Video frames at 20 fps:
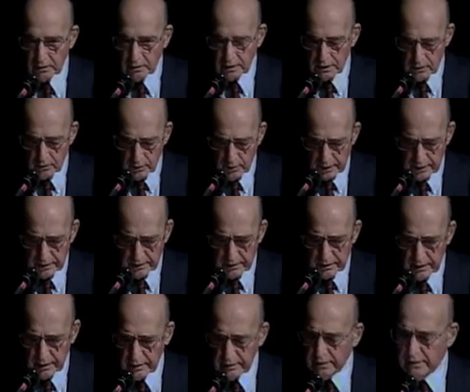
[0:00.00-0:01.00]
One of the
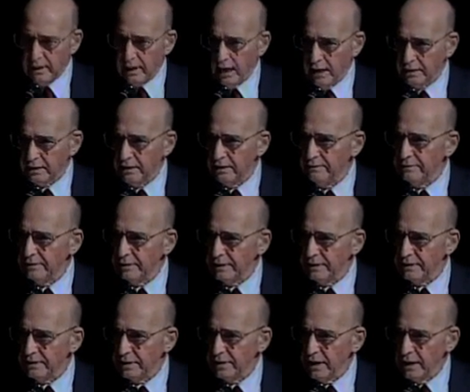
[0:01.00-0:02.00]
other
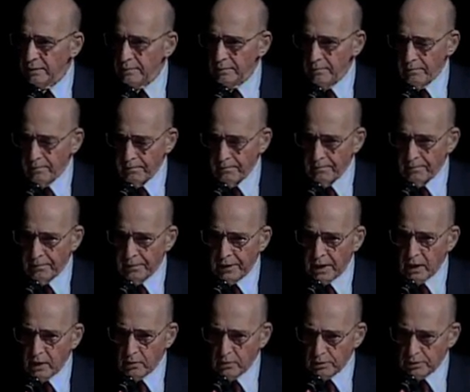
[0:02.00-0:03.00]
activities
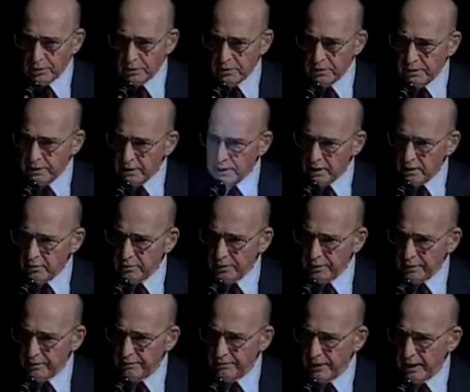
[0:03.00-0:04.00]
was to deal with
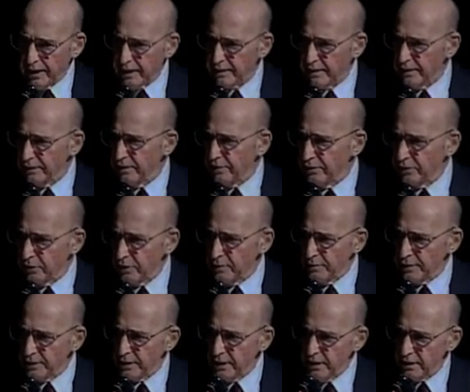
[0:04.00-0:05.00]
the fact that the
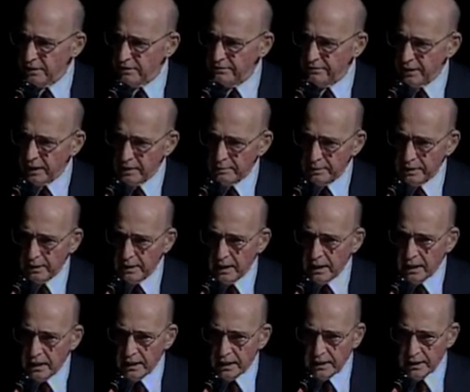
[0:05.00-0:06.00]
Germans had developed
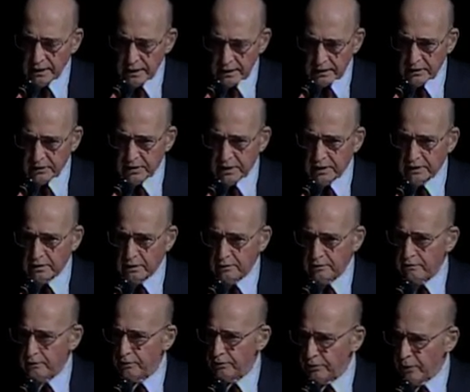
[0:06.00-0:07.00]
an
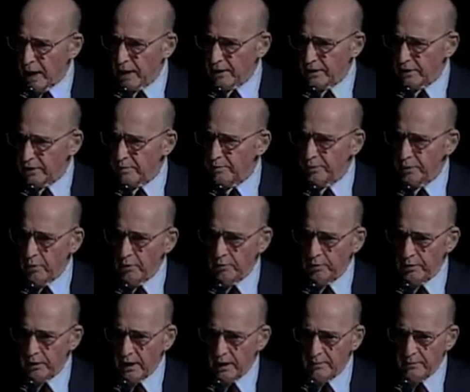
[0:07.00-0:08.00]
extensive rocket
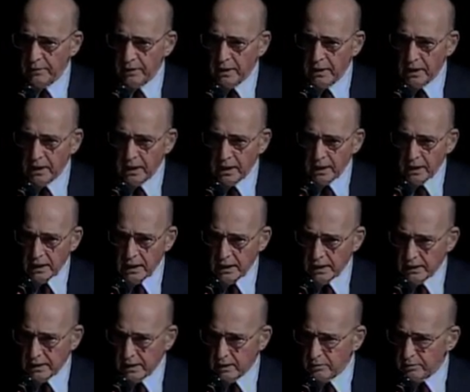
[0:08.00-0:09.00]
program,
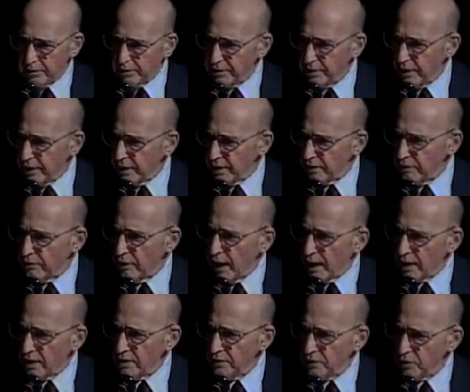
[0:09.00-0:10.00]
and they were sending
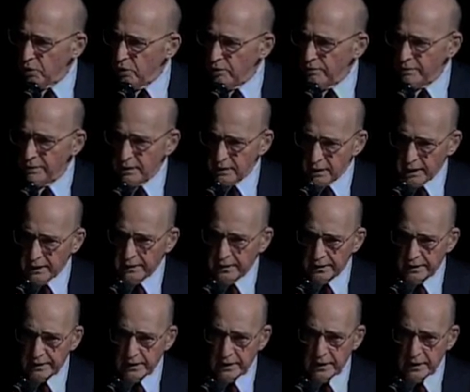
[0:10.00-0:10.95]
rockets over London